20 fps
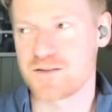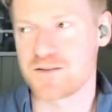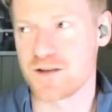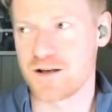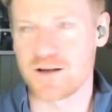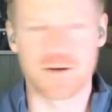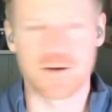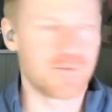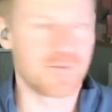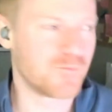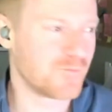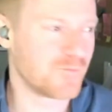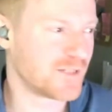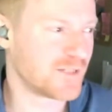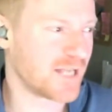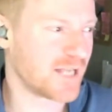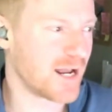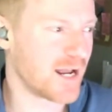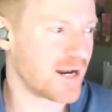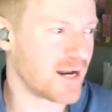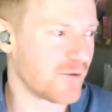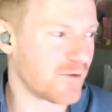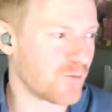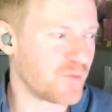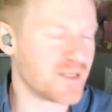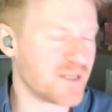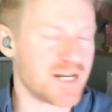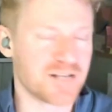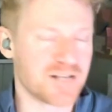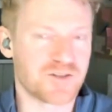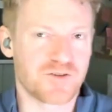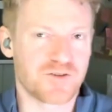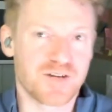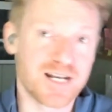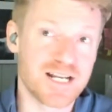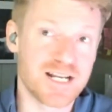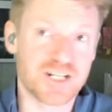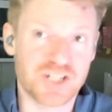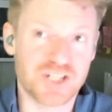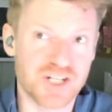to say another
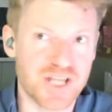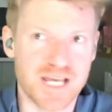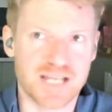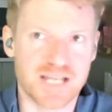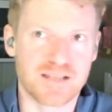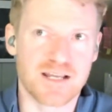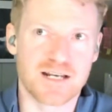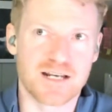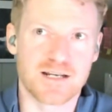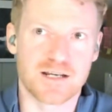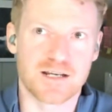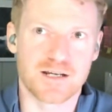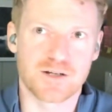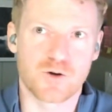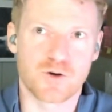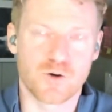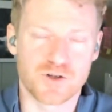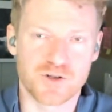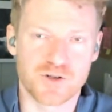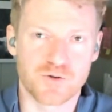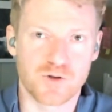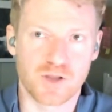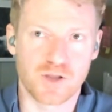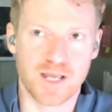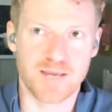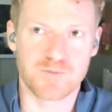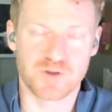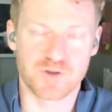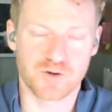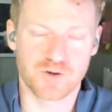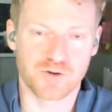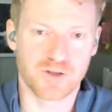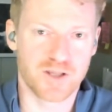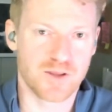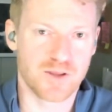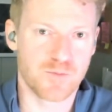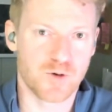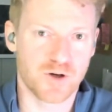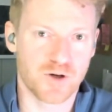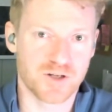pedestrian-ish thing that Corso claims early
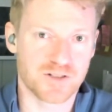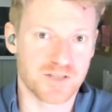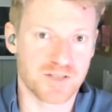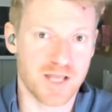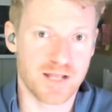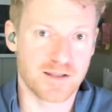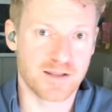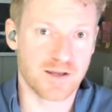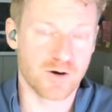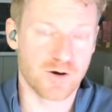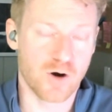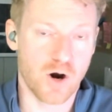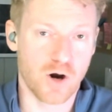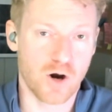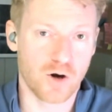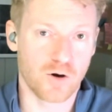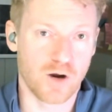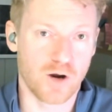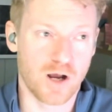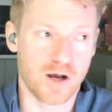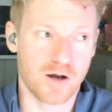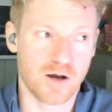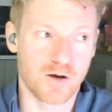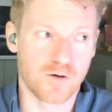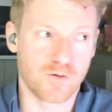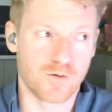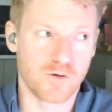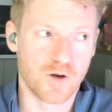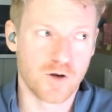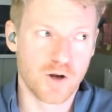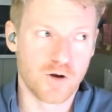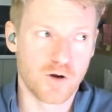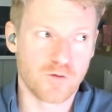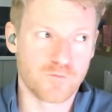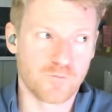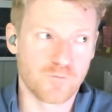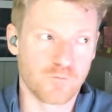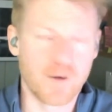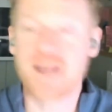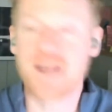in the book is that there are
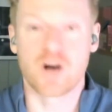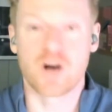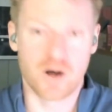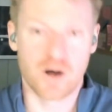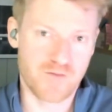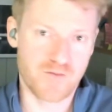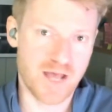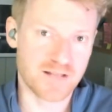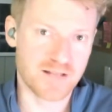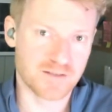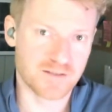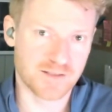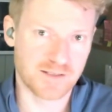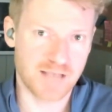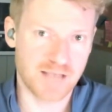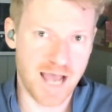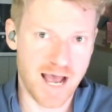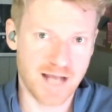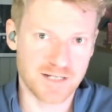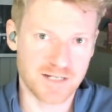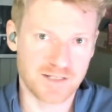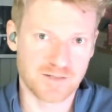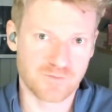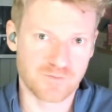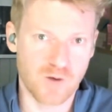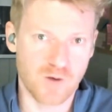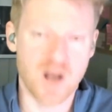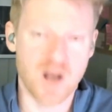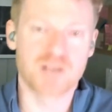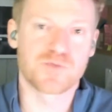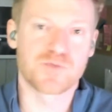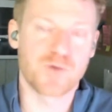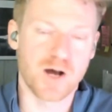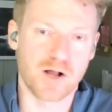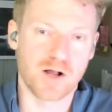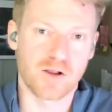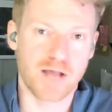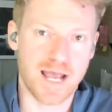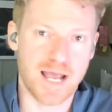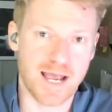radar events at
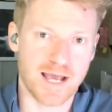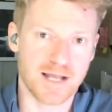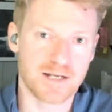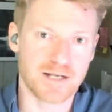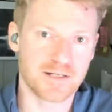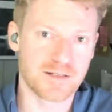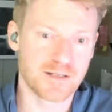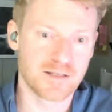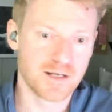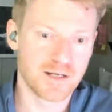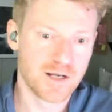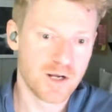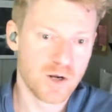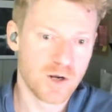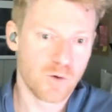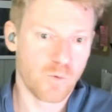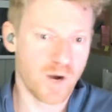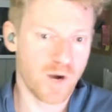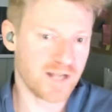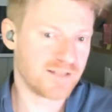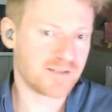Roswell and White